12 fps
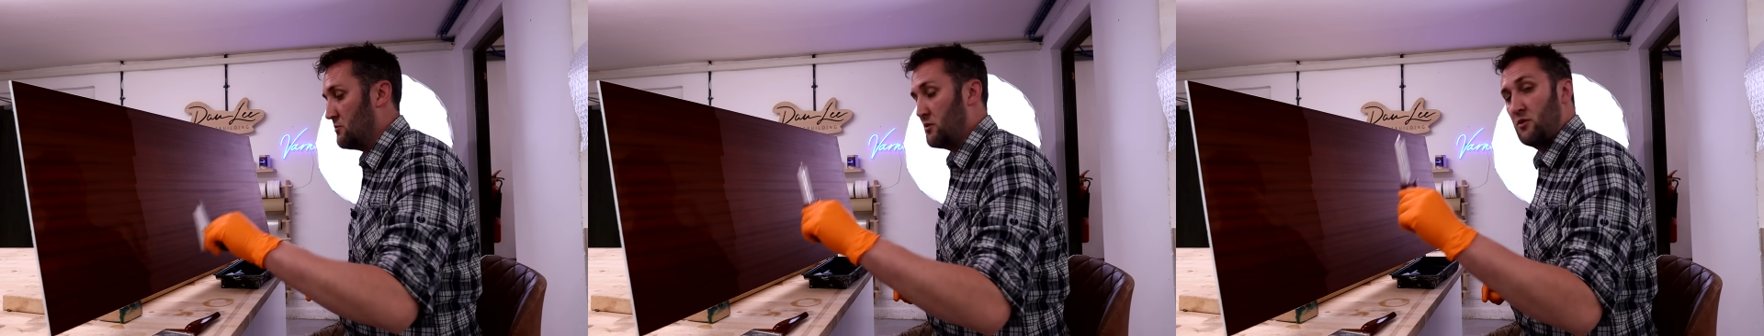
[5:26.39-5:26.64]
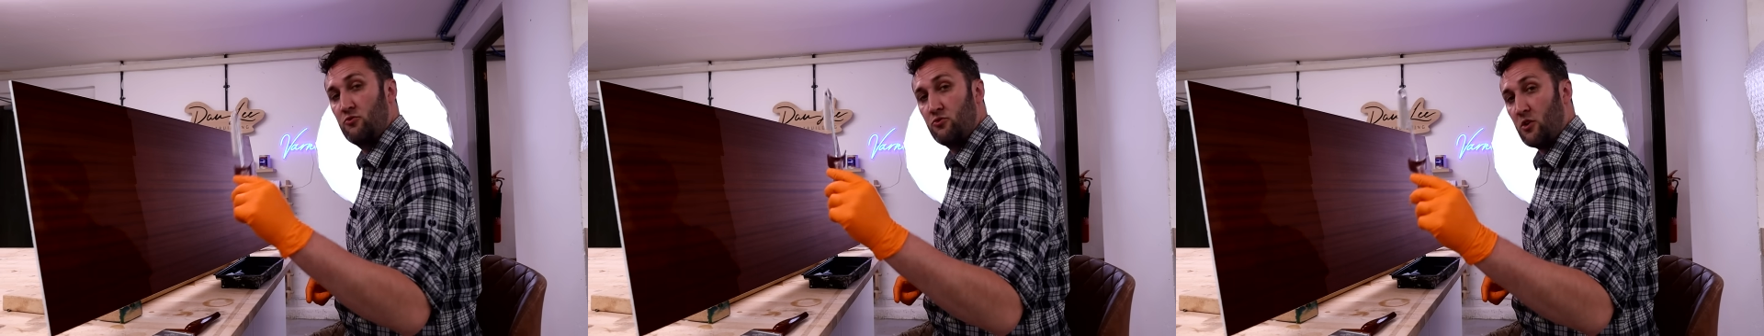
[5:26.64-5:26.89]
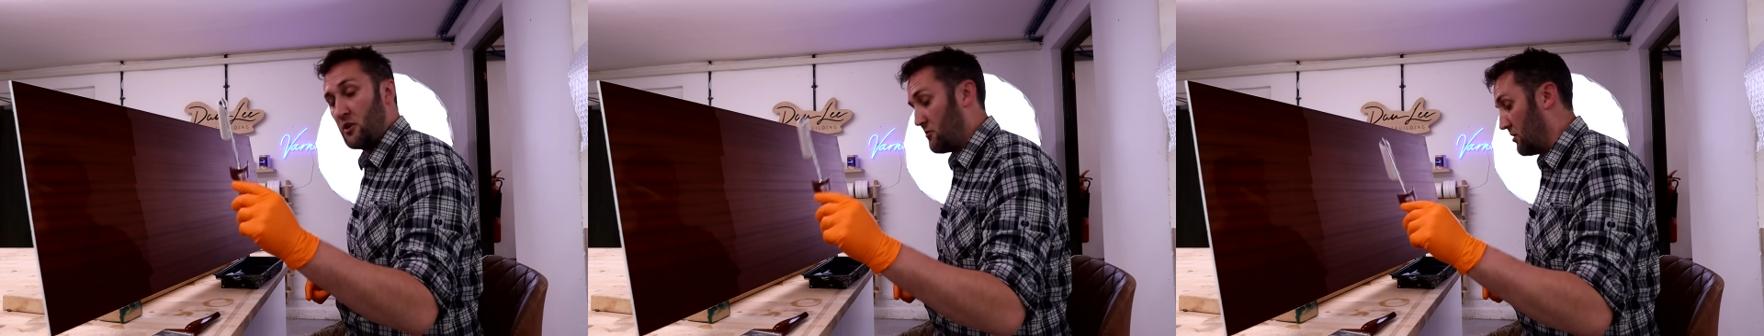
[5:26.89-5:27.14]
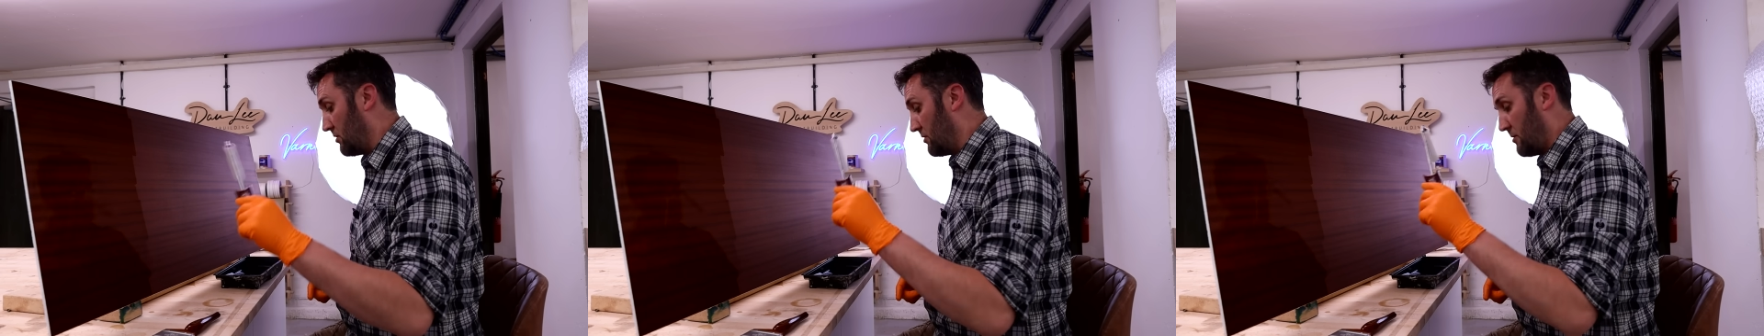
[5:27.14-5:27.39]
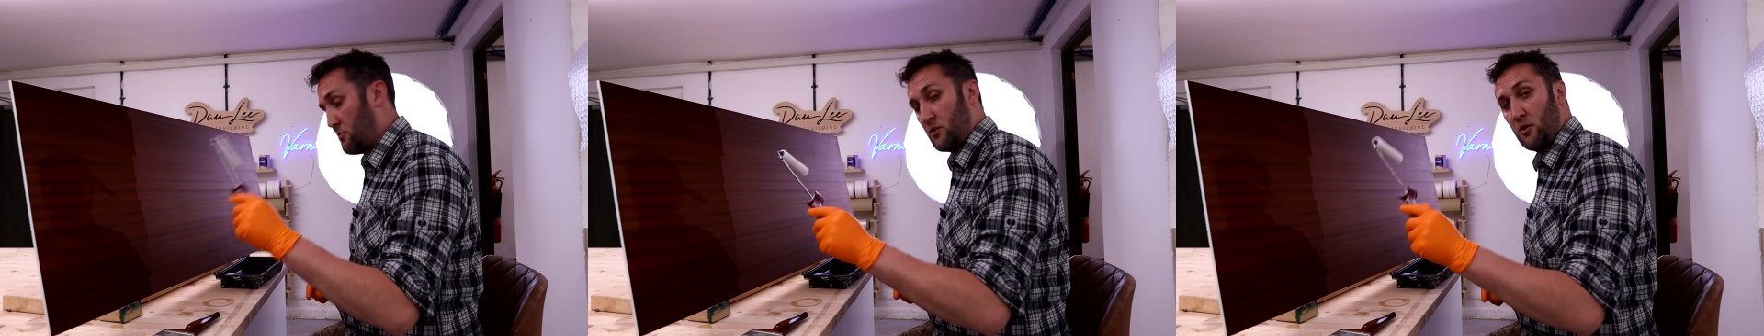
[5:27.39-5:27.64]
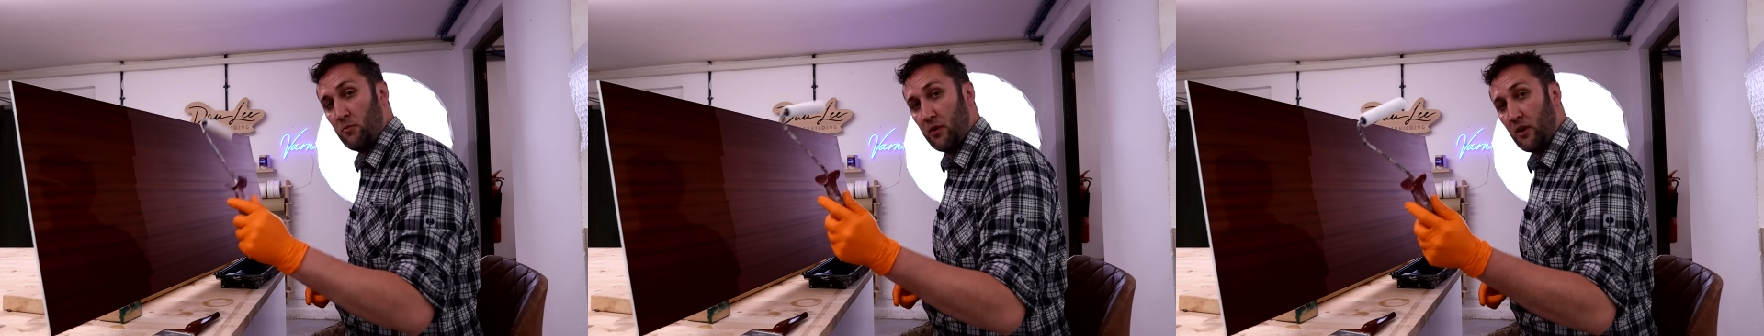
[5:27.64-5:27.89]
With a dry roller, I
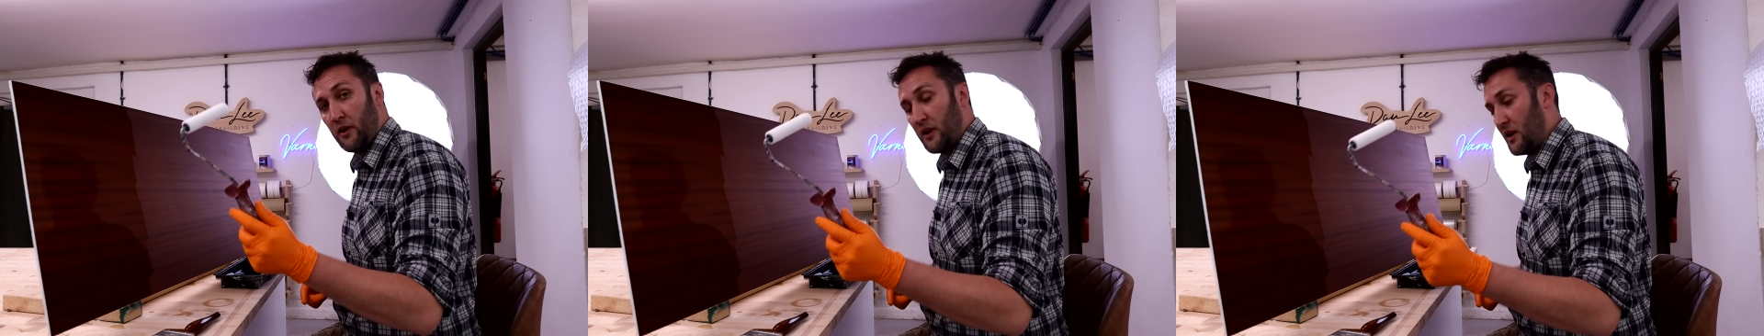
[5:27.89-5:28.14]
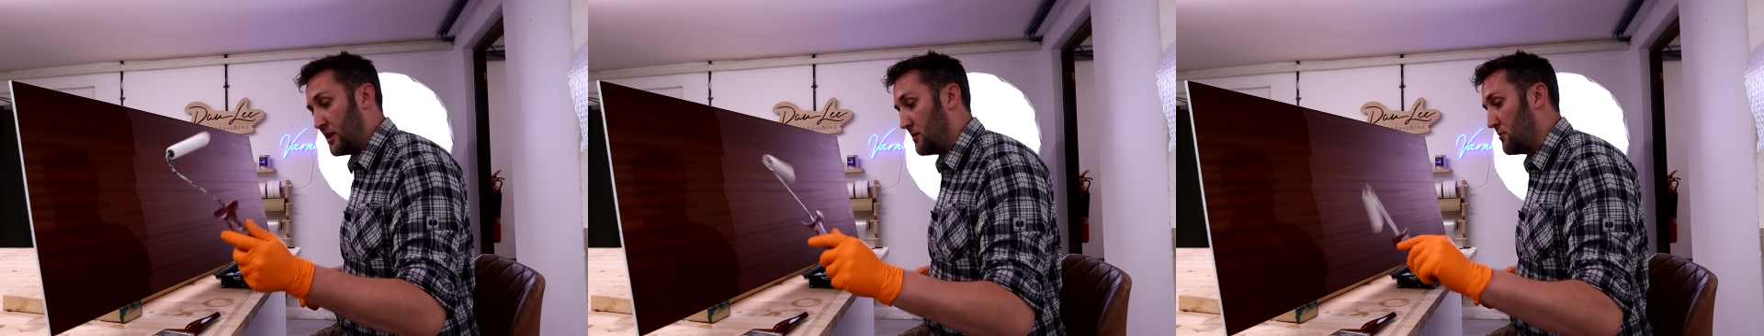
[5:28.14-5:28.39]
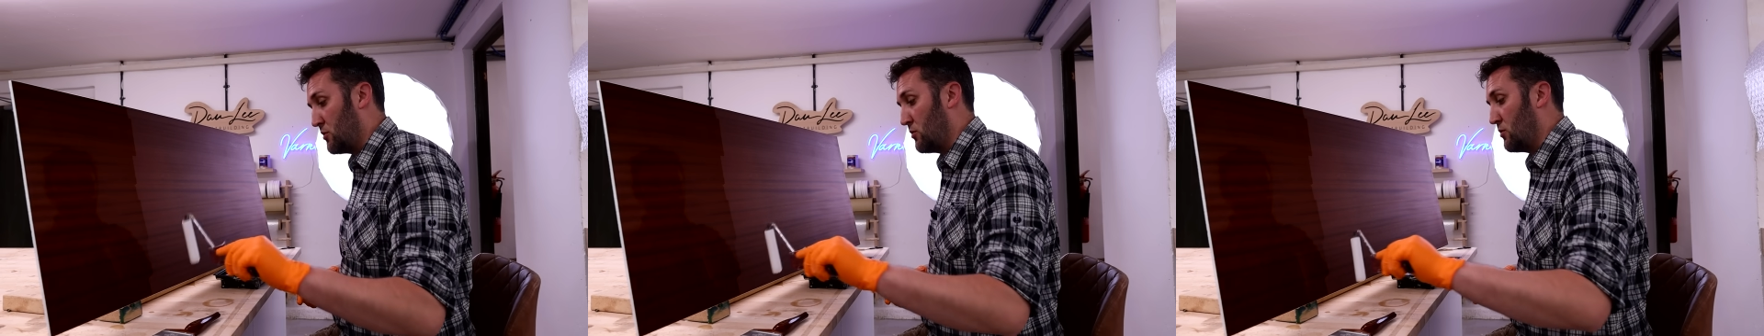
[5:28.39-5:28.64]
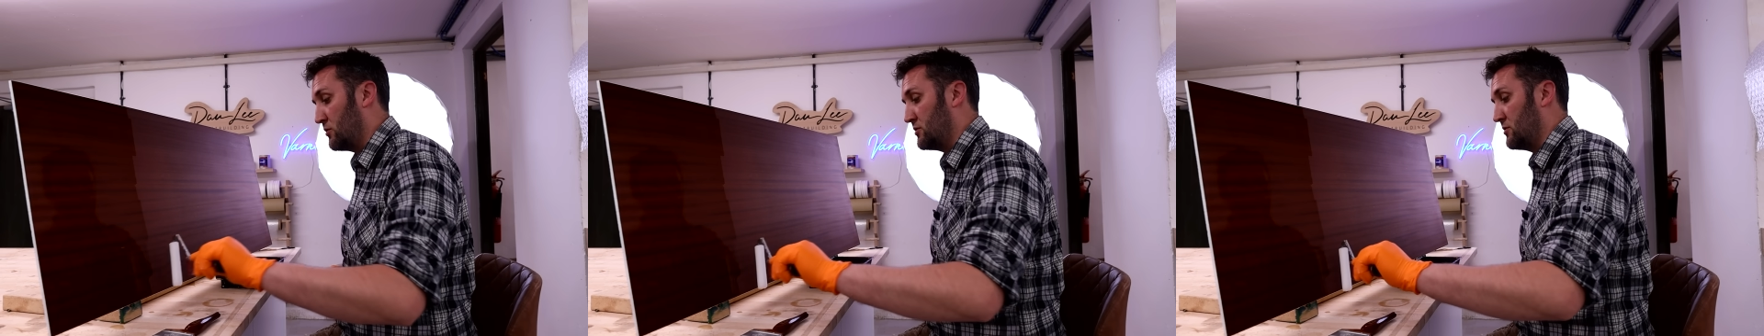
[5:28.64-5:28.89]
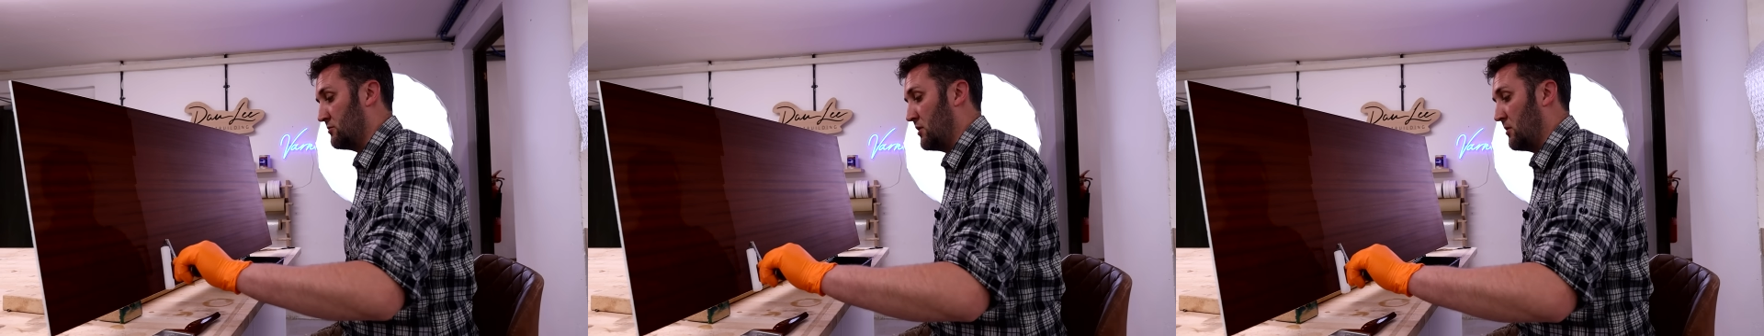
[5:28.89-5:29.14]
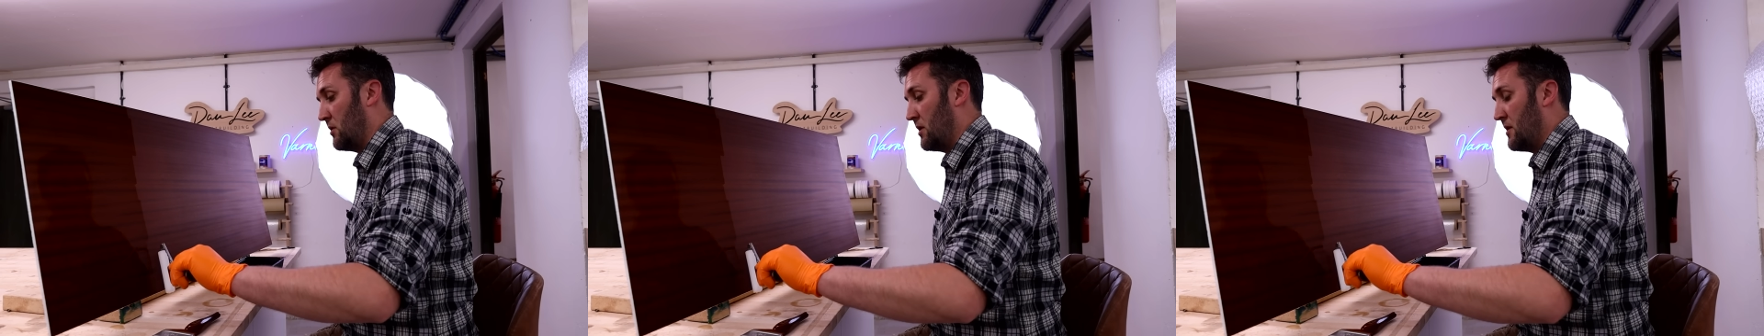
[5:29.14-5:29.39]
wouldn't apply any more to the
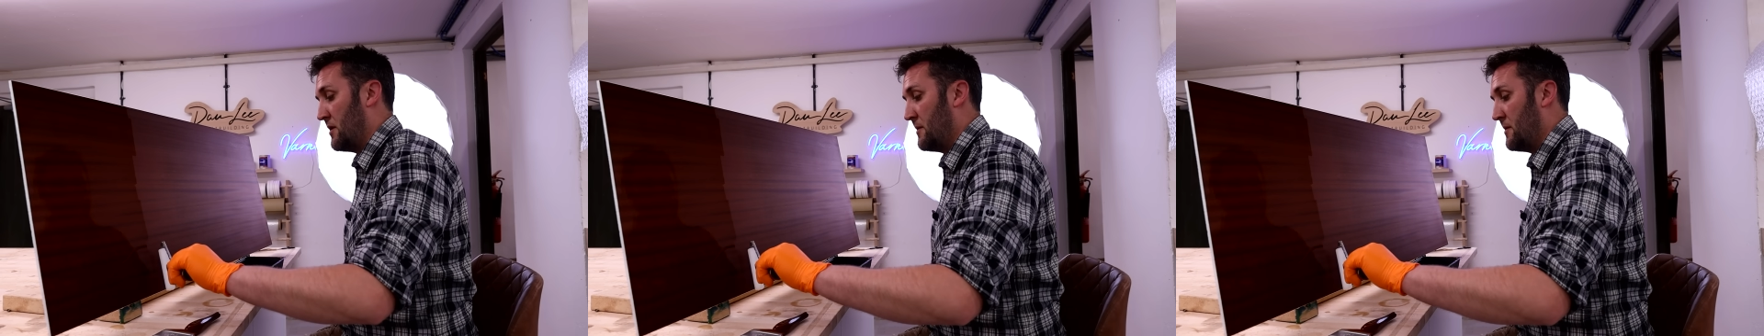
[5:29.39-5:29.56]
roller.